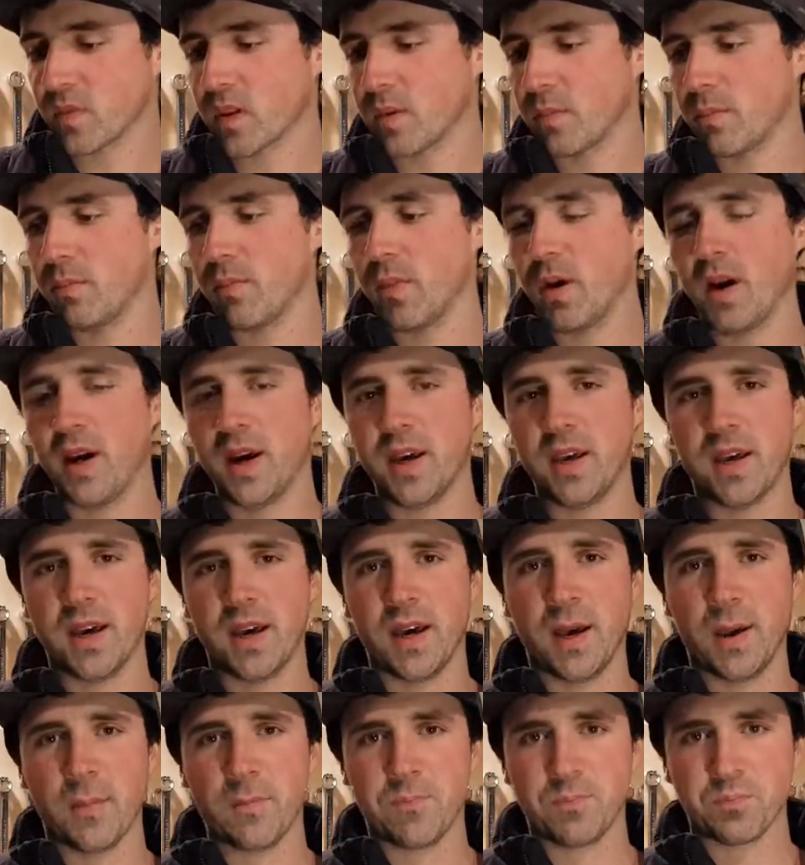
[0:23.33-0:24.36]
my
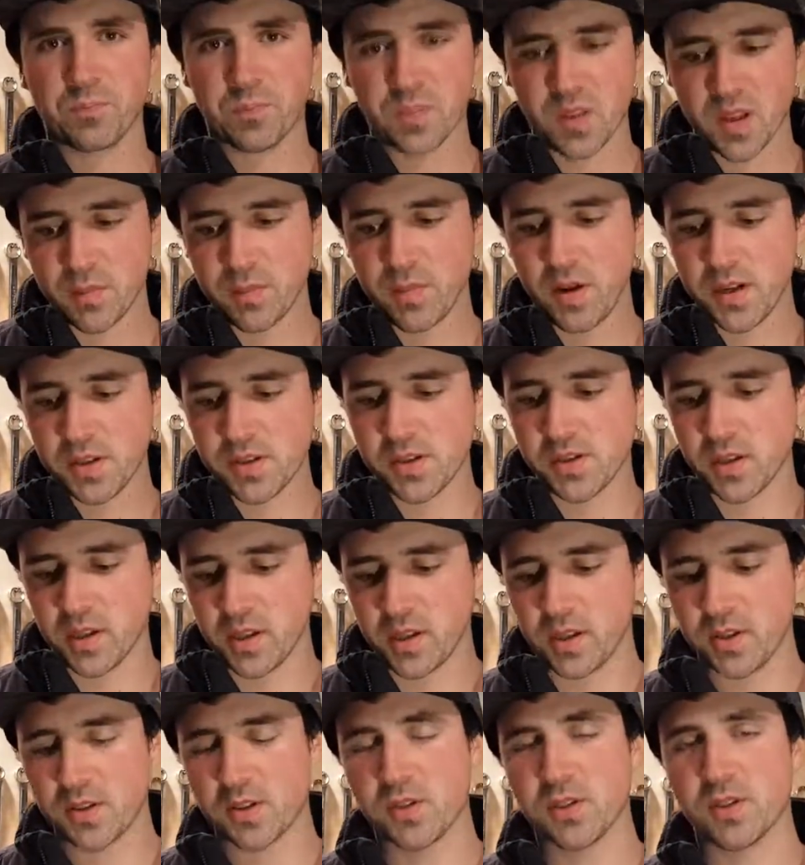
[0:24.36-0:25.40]

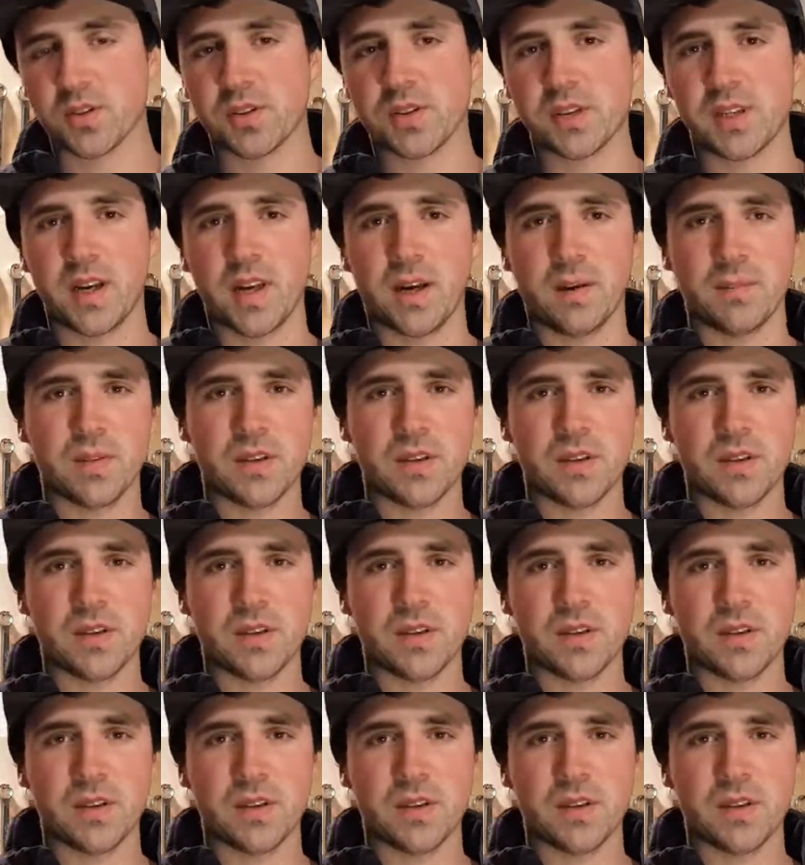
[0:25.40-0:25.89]
circular saw setup.